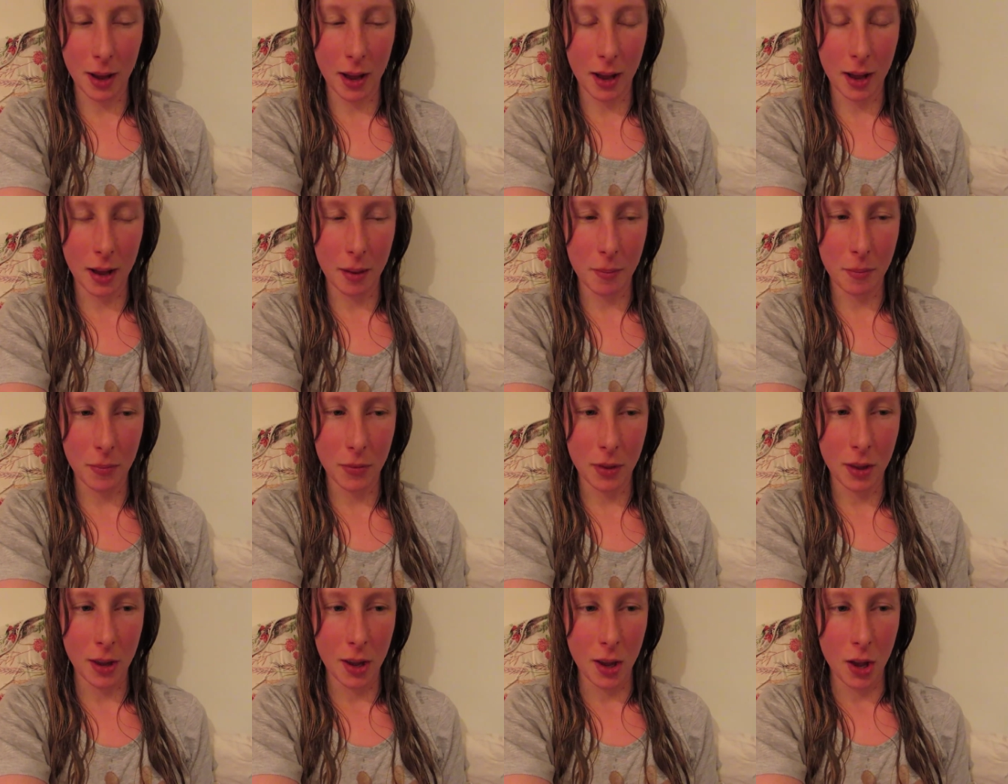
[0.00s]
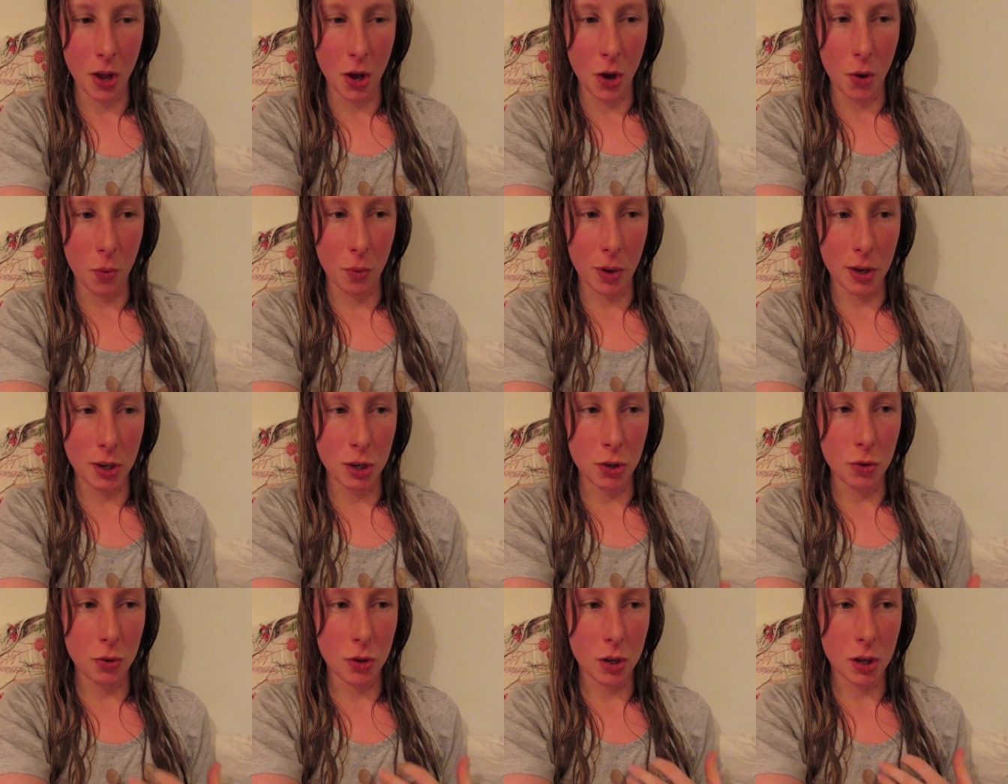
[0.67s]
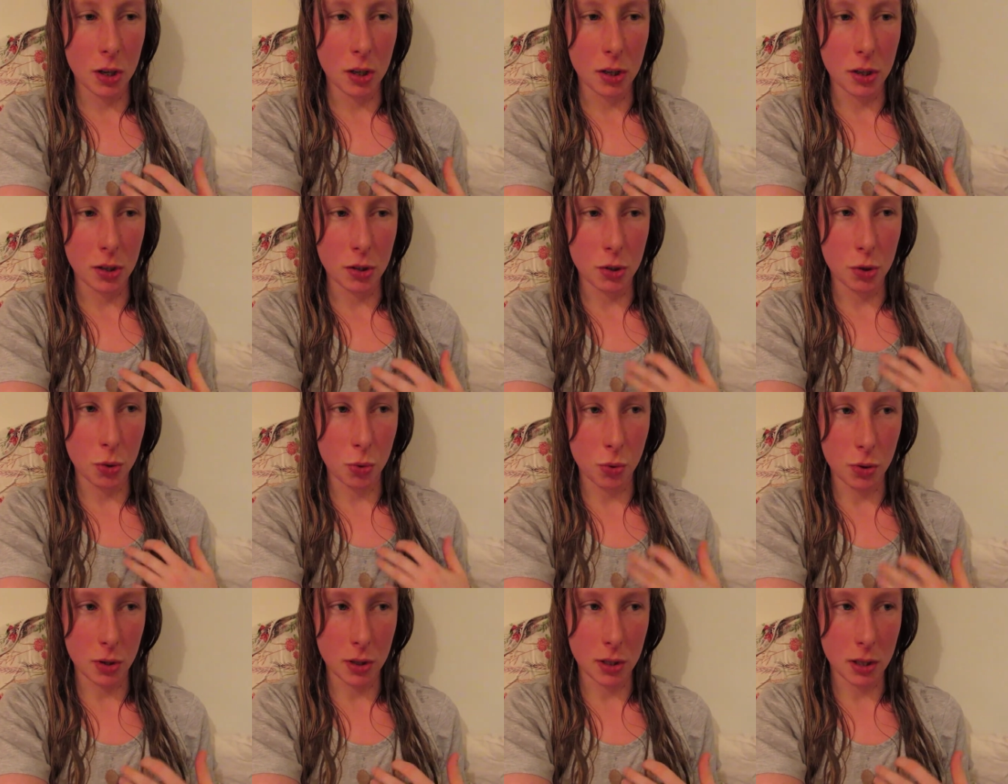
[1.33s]
Um, when you can
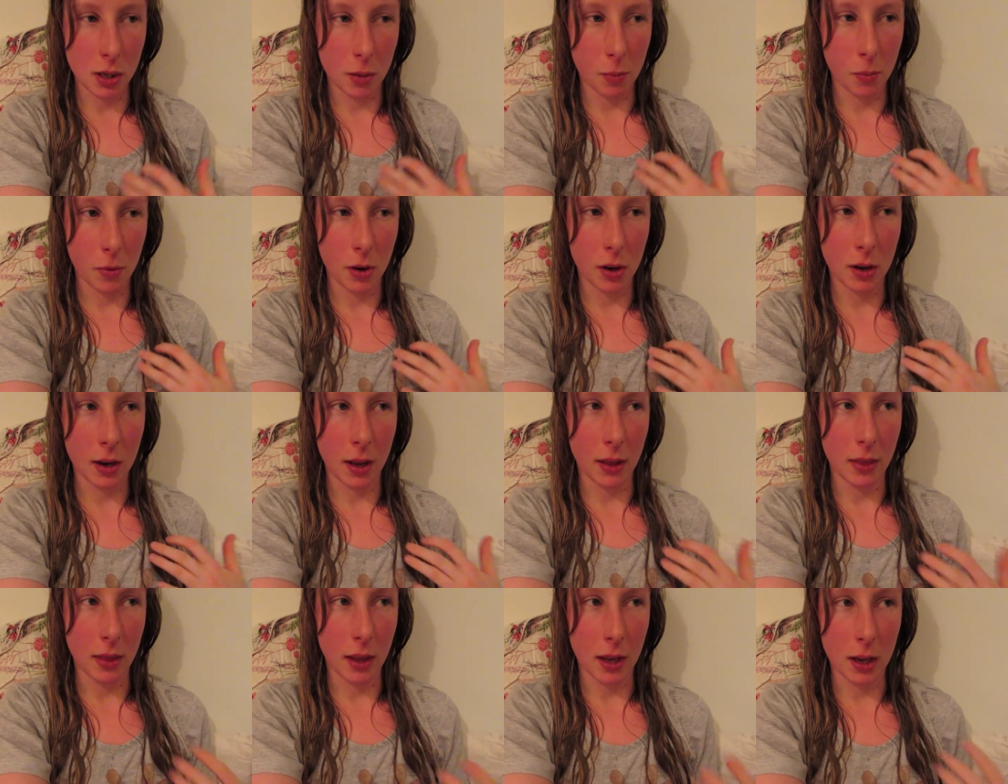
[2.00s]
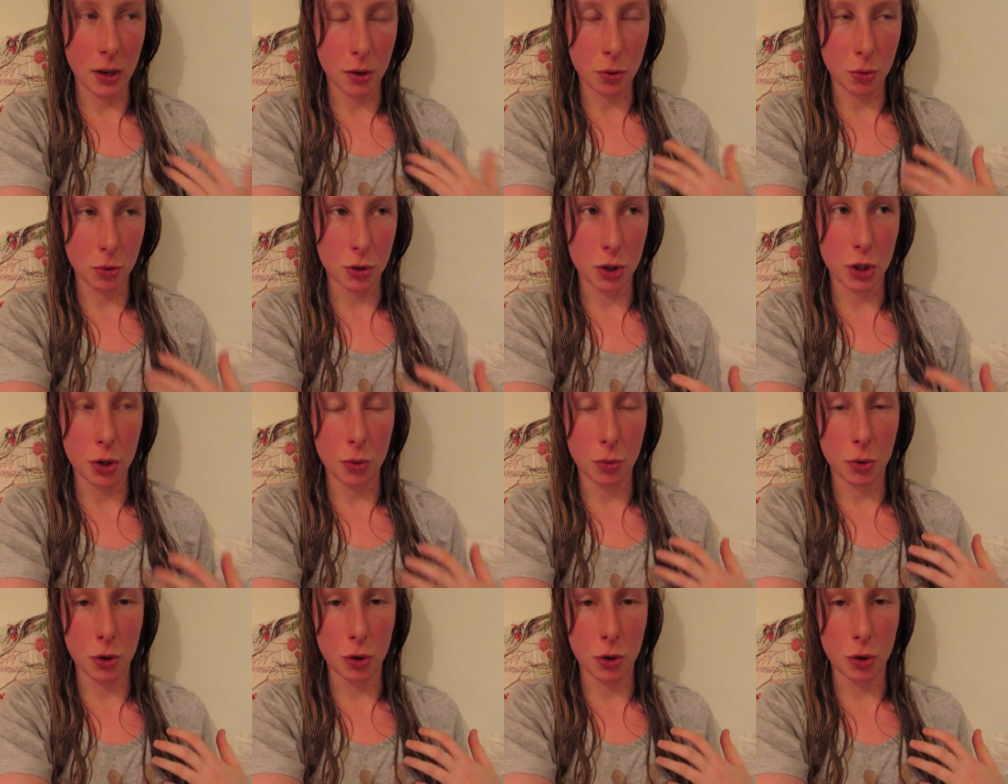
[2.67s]
talk to someone and they can talk to you